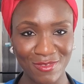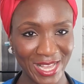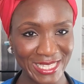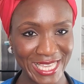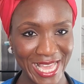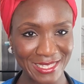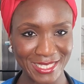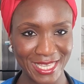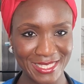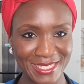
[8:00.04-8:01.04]
fatty
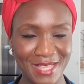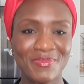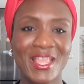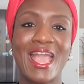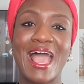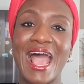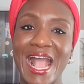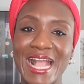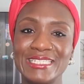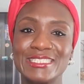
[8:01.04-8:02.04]
acids,
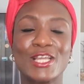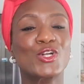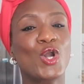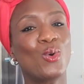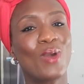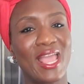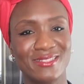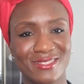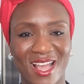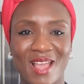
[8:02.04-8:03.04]
and
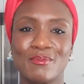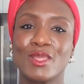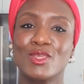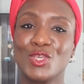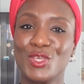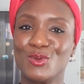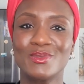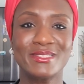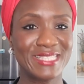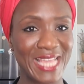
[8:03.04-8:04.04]
coenzyme
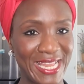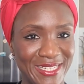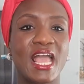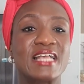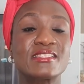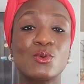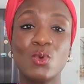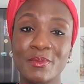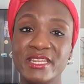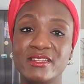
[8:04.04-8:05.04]
Q10. As a
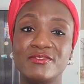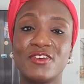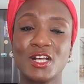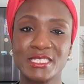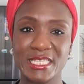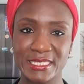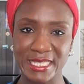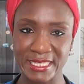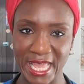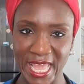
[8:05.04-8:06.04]
woman advances
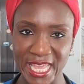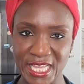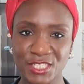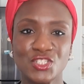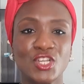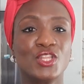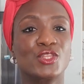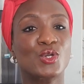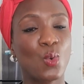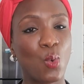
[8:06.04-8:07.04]
in age,
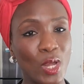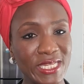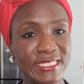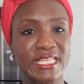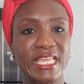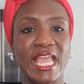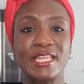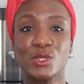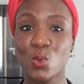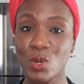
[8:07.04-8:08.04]
the quality
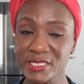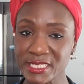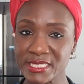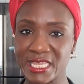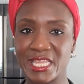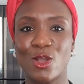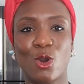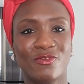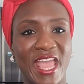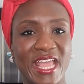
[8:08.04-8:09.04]
and the quantity
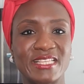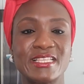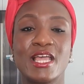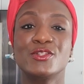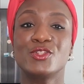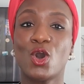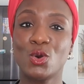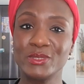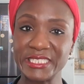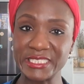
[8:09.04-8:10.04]
of eggs not
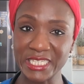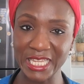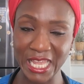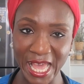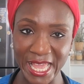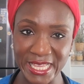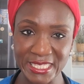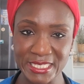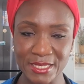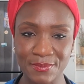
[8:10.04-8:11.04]
only
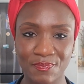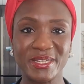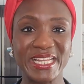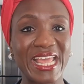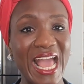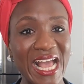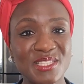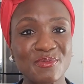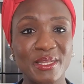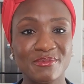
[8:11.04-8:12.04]
declines, but it
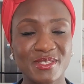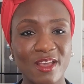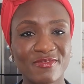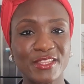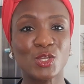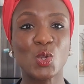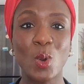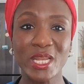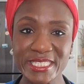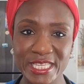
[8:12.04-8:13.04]
has been observed that the
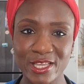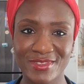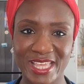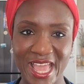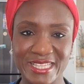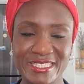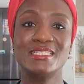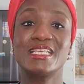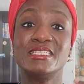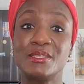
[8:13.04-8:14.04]
quality of the eggs
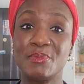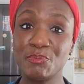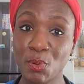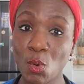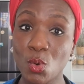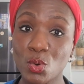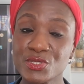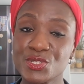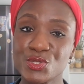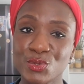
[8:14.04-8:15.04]
tend to be poor
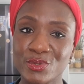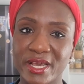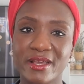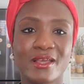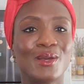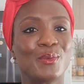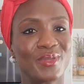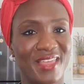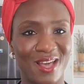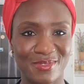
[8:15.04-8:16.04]
sooner
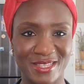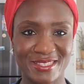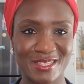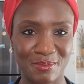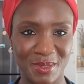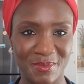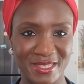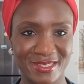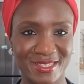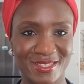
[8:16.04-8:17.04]
without these
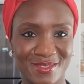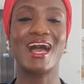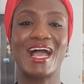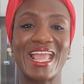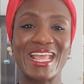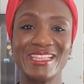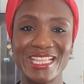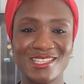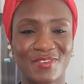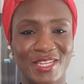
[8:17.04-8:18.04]
supplements. I end
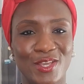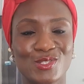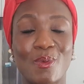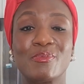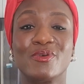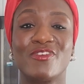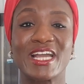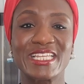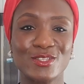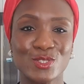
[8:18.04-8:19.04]
these videos by
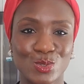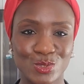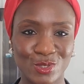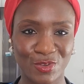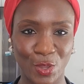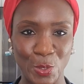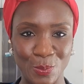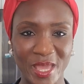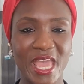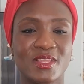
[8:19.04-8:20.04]
providing a source of
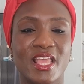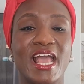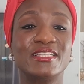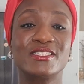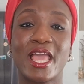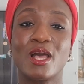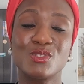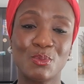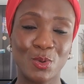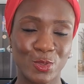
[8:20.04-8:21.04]
hope and to help
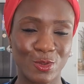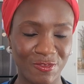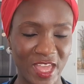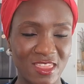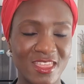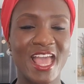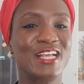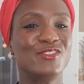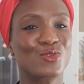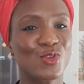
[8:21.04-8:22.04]
support your faith
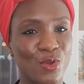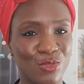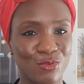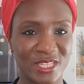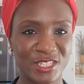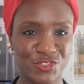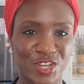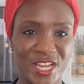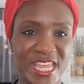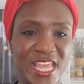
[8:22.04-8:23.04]
as you go through this
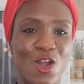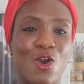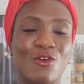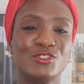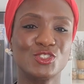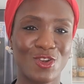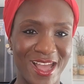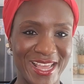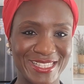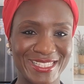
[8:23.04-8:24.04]
journey of
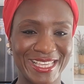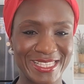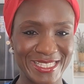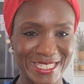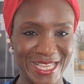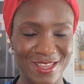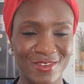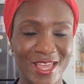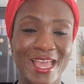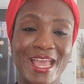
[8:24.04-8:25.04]
trying to conceive.
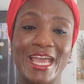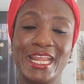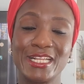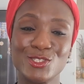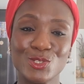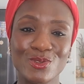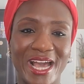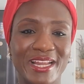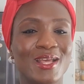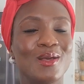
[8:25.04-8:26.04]
And I do
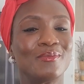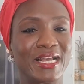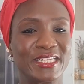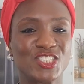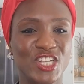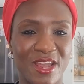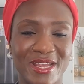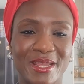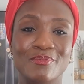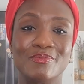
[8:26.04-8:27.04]
that by
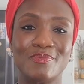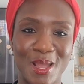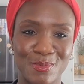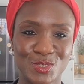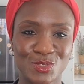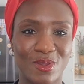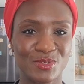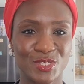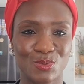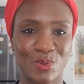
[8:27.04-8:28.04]
sharing Bible
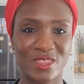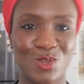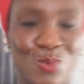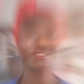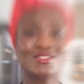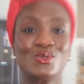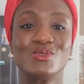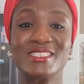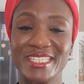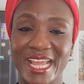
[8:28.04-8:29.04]
scriptures with you. So
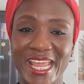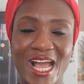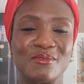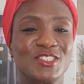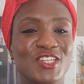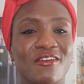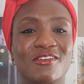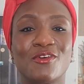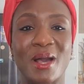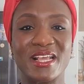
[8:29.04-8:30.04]
today I'll be
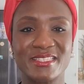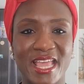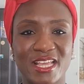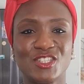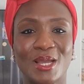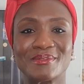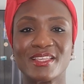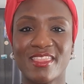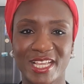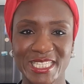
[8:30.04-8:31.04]
sharing from Isaiah chapter
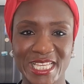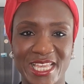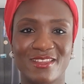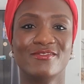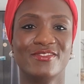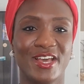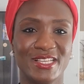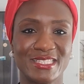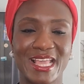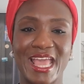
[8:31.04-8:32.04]
30,
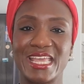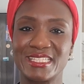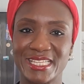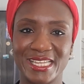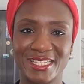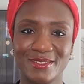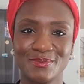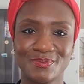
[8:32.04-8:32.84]
verse 18.